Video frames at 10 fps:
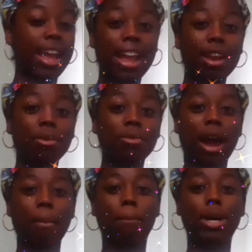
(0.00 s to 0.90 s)
And we've
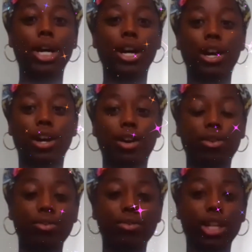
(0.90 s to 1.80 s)
got
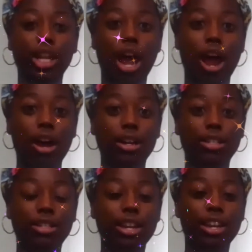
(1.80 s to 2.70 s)
Pearl, who's
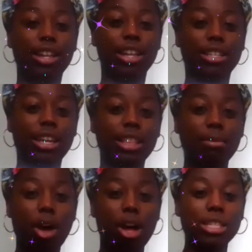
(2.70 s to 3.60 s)
large. Let's look at
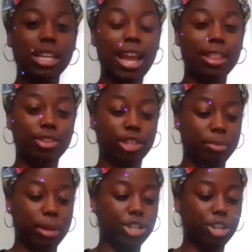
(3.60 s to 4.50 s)
them all together to
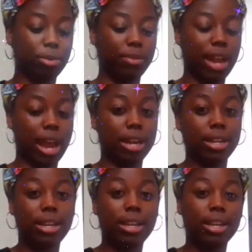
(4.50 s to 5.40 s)
make sure we've got
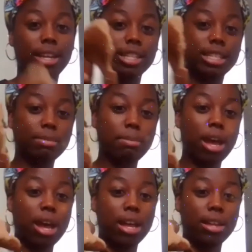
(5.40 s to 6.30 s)
a
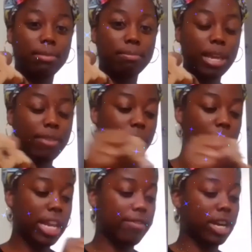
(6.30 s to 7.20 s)
small Beaver
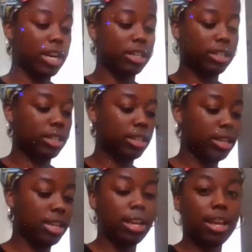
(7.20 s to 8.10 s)
Fever,
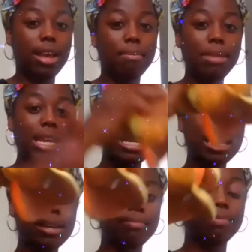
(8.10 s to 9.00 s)
a
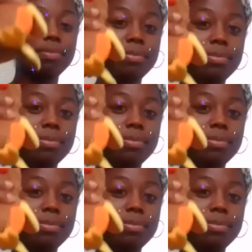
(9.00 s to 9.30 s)
medium,